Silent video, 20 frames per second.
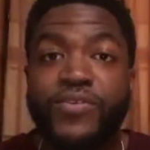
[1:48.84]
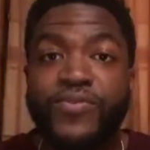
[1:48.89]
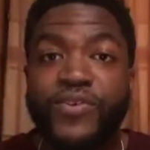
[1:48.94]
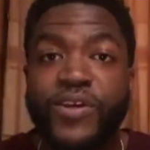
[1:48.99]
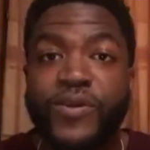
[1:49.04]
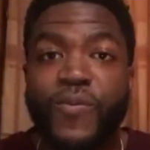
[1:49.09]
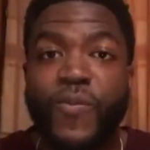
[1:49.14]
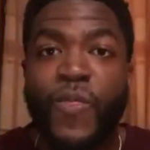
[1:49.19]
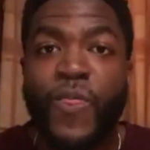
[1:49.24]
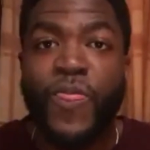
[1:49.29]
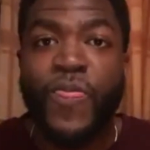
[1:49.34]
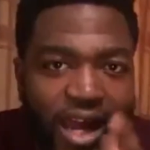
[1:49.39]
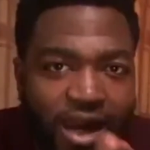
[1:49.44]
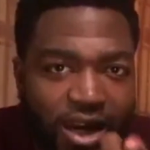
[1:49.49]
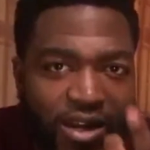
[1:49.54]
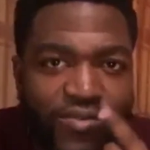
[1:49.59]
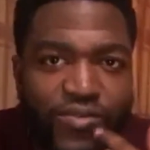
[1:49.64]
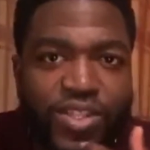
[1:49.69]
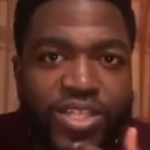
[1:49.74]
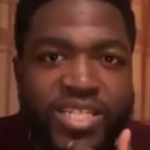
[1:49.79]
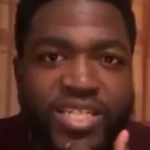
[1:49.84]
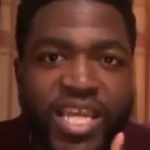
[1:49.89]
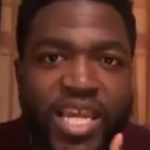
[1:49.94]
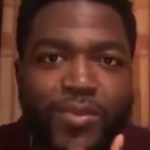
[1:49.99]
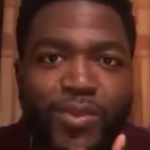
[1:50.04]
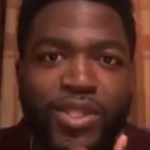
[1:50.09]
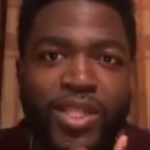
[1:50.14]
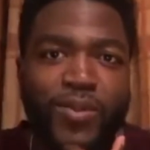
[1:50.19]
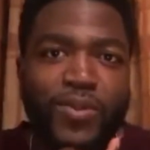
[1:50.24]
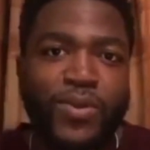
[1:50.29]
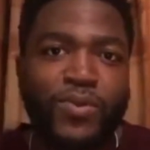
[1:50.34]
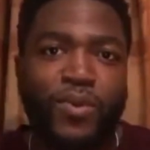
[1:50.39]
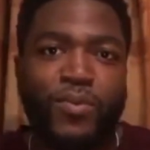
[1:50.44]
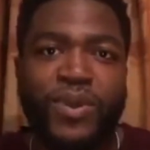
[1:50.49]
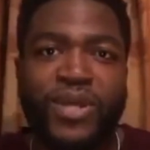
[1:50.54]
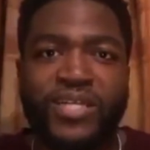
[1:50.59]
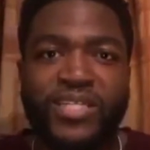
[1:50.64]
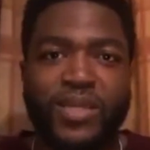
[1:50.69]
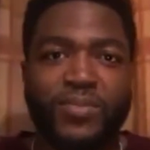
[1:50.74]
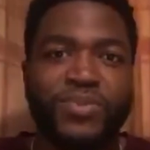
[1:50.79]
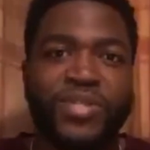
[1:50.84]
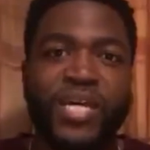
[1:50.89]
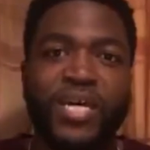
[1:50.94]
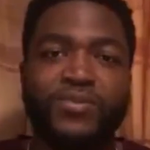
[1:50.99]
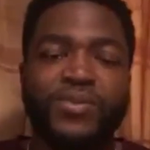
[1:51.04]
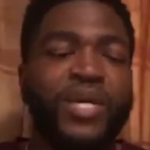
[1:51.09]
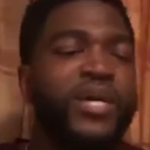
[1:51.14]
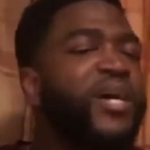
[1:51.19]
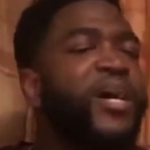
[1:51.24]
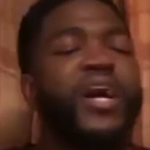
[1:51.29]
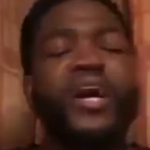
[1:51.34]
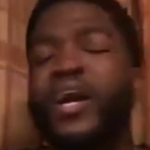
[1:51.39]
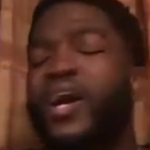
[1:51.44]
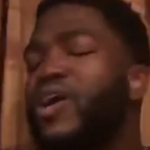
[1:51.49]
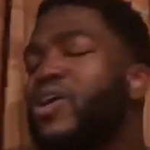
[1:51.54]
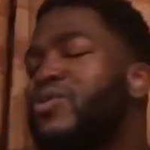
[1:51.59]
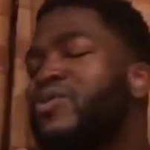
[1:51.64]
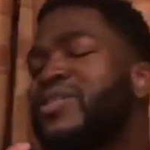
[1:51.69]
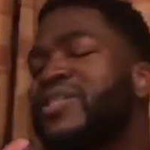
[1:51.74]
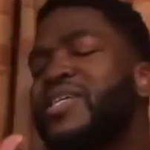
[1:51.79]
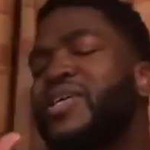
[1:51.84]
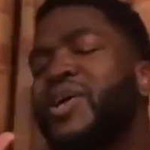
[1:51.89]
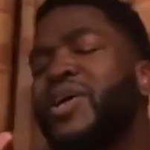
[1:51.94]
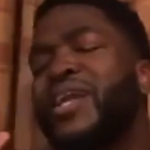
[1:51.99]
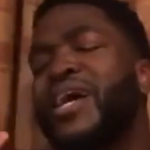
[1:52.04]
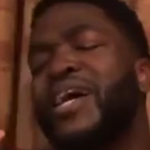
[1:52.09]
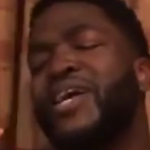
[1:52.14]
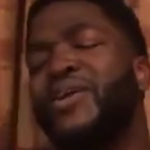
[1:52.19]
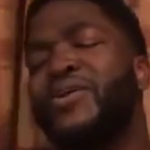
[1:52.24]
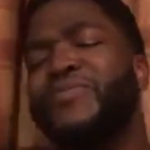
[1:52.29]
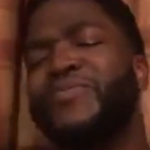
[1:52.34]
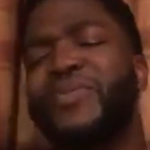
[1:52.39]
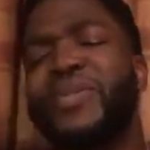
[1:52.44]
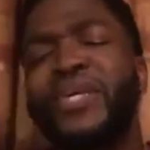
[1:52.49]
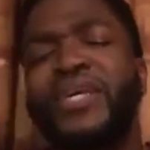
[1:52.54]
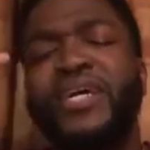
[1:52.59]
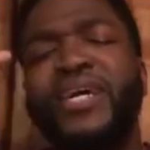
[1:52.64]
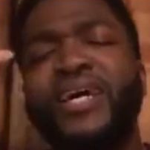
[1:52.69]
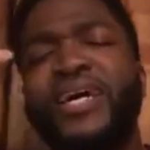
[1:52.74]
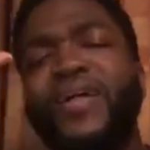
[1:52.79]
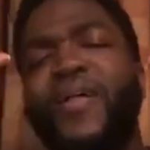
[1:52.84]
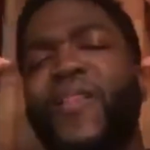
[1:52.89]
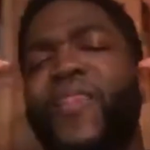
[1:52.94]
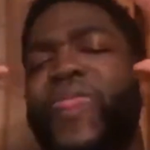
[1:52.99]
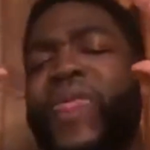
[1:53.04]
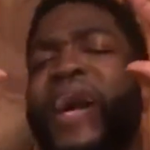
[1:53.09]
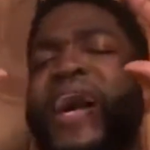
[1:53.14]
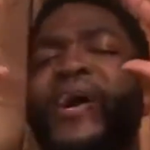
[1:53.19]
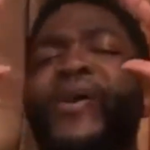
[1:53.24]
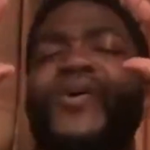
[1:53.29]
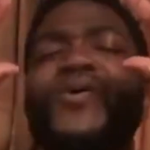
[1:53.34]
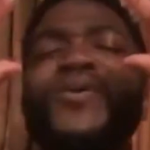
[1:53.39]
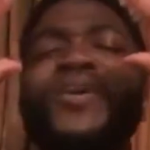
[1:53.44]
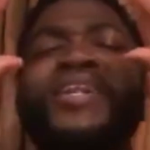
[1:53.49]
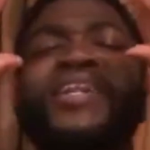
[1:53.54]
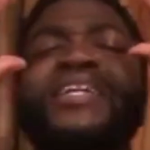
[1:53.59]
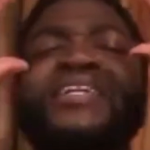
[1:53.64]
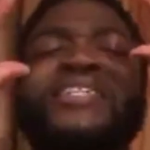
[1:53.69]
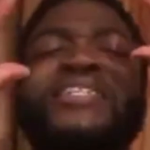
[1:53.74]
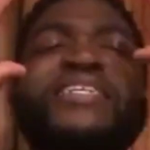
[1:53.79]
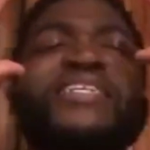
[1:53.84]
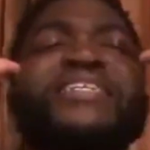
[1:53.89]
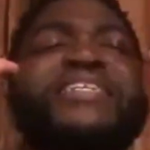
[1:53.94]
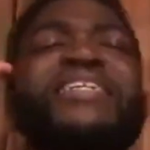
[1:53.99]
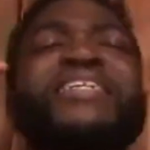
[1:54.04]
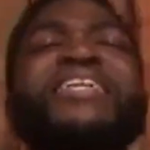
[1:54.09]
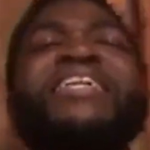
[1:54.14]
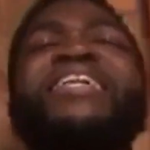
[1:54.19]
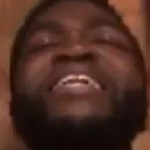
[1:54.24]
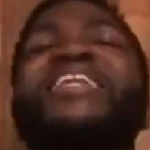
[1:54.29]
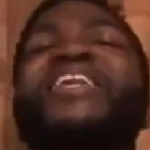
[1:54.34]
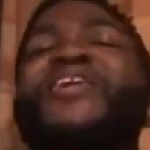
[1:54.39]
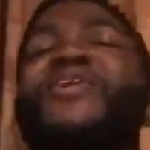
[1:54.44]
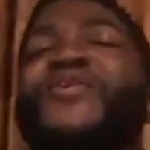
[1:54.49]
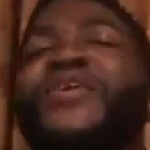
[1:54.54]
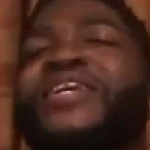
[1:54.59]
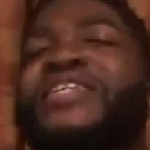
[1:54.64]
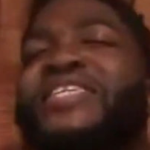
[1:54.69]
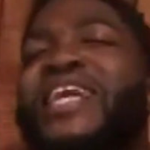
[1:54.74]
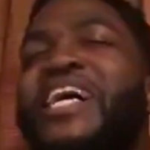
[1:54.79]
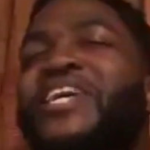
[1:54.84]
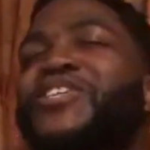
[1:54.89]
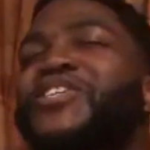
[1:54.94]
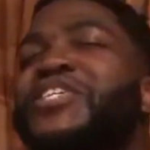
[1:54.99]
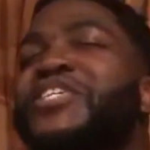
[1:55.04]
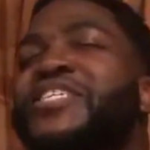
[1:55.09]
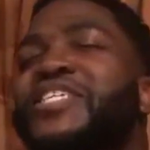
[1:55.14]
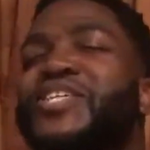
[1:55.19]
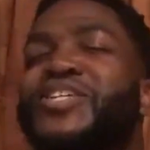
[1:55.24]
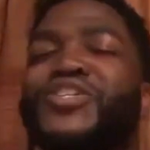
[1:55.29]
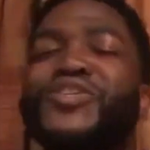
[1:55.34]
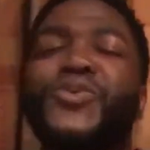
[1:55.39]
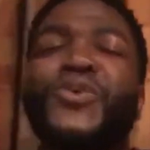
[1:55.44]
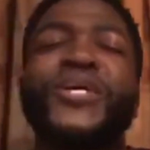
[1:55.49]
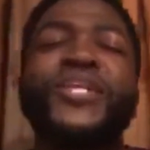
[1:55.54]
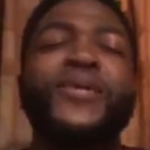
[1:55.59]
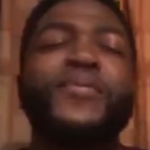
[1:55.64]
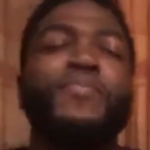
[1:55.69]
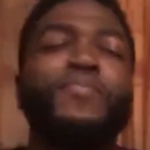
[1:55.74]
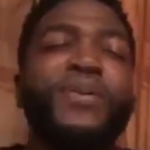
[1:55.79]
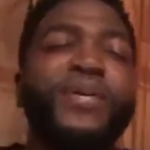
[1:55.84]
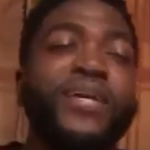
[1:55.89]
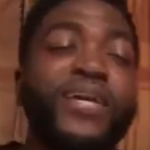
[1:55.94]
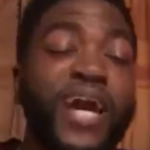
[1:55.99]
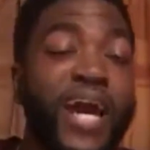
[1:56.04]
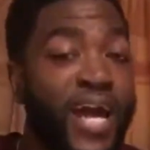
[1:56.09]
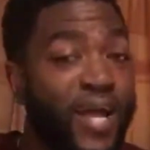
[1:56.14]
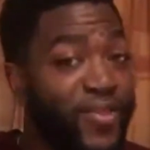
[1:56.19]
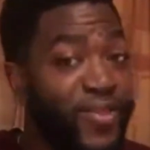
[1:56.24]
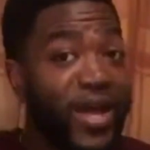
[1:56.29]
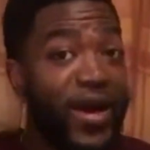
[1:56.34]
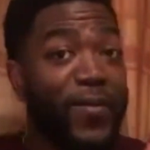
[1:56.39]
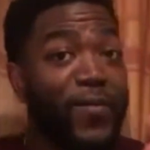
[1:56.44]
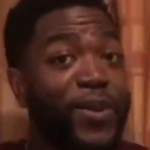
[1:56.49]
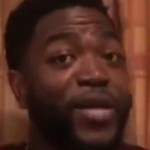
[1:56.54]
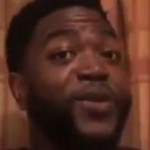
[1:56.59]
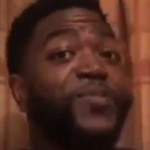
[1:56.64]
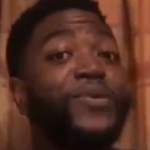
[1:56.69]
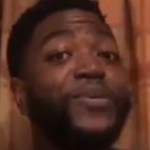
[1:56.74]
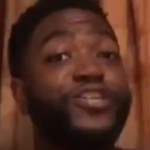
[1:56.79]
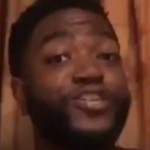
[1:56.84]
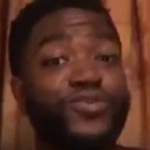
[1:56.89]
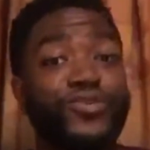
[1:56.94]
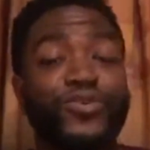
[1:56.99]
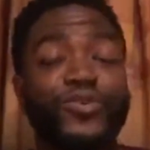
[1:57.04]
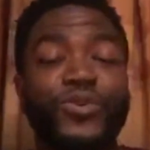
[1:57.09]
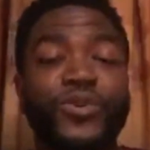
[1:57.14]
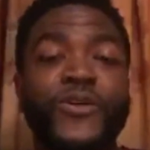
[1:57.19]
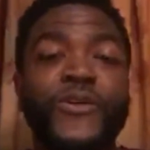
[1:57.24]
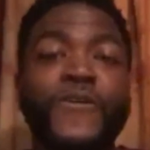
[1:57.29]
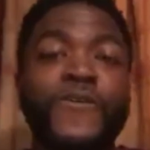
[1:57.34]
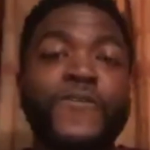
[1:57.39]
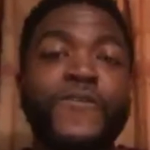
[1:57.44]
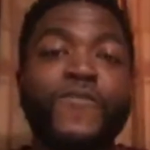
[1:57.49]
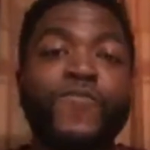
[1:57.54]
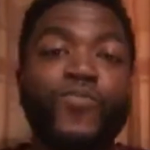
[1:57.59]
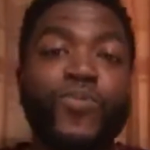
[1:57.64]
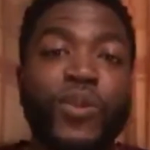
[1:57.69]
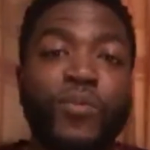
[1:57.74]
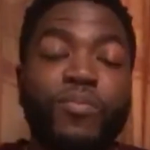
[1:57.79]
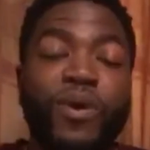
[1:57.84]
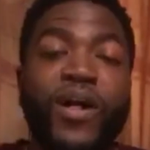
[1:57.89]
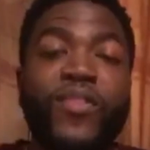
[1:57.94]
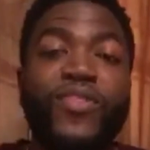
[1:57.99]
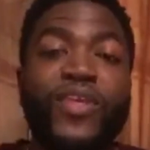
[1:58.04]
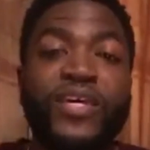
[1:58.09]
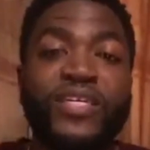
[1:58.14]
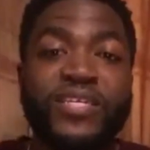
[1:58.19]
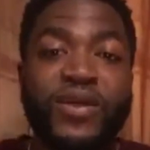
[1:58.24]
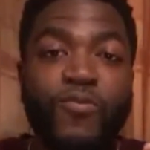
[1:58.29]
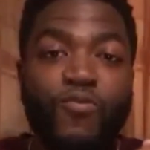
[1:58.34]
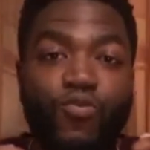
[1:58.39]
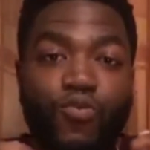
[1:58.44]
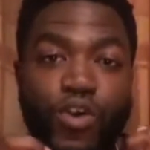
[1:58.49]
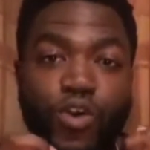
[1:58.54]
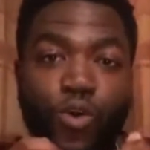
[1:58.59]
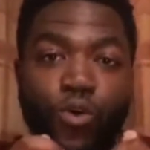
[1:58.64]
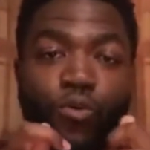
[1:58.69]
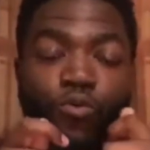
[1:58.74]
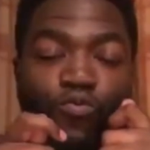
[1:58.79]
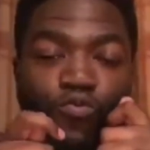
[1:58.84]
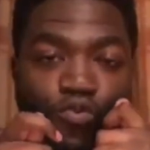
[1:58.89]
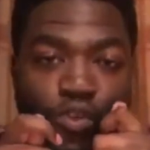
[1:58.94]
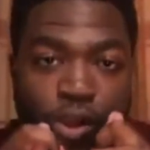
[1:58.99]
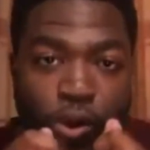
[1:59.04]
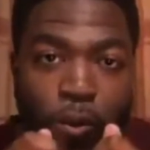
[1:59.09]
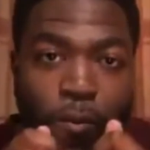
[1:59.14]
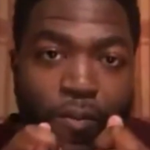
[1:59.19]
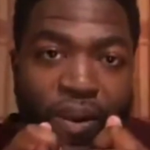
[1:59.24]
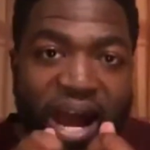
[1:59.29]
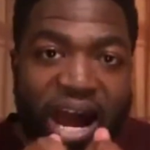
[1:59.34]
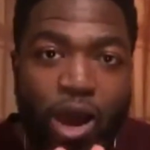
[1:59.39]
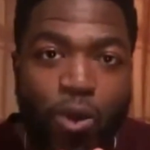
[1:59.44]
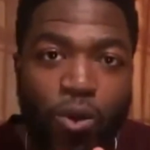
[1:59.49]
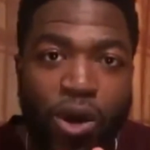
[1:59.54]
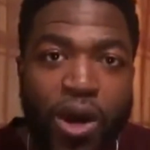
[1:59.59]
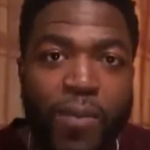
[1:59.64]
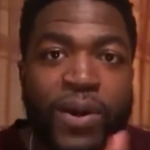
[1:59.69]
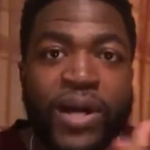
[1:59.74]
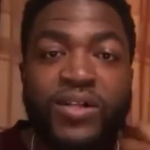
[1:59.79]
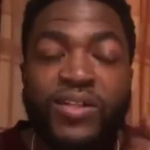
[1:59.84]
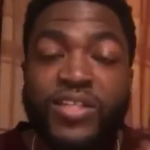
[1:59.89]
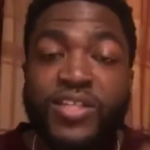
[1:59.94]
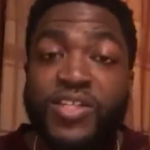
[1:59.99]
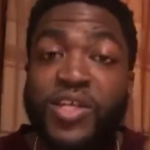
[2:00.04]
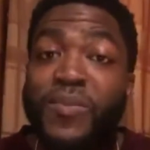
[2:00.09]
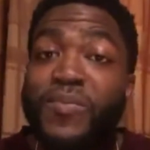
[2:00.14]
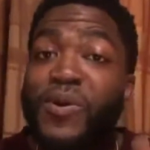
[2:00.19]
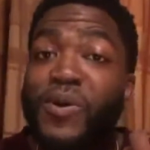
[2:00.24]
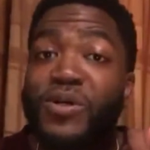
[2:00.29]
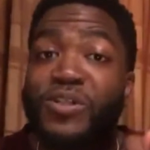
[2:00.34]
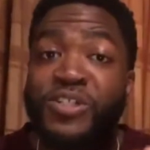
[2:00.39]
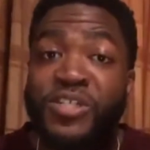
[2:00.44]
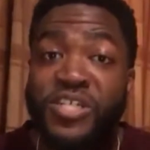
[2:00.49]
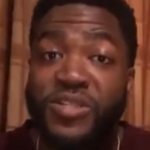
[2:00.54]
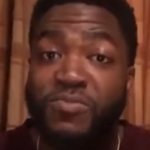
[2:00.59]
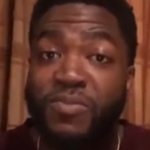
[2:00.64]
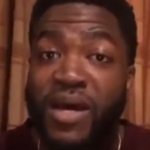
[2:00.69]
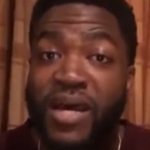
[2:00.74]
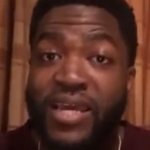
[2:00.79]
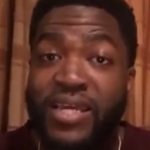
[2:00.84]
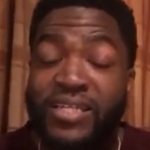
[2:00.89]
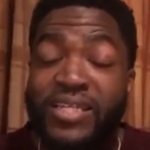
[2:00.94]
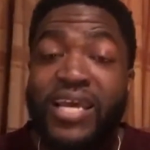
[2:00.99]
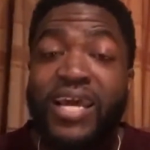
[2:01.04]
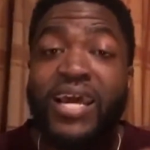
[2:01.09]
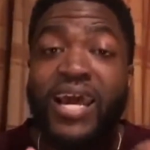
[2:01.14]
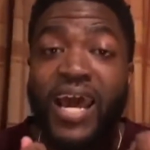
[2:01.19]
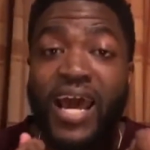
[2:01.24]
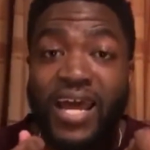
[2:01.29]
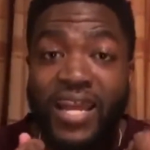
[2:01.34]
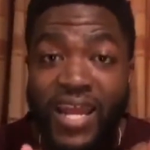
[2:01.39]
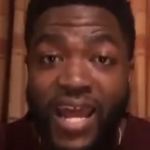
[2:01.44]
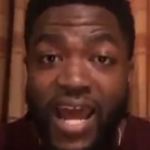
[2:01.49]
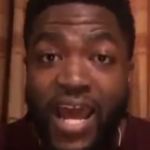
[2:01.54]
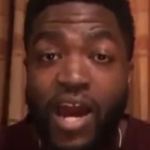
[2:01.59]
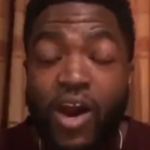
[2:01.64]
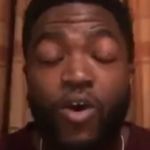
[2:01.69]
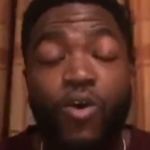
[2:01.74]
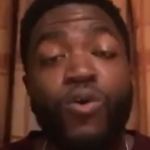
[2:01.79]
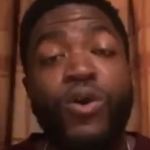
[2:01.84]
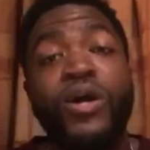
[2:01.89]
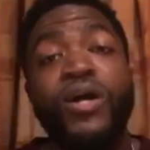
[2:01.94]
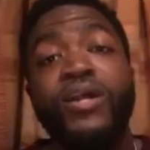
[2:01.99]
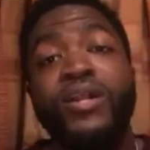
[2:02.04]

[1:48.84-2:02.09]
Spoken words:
your feet. I love the statement that people make sometimes, oh, Tsion, I don't listen to the lyrics, I just enjoy the beat. And that may be true, but there's a real power about the subconscious mind and how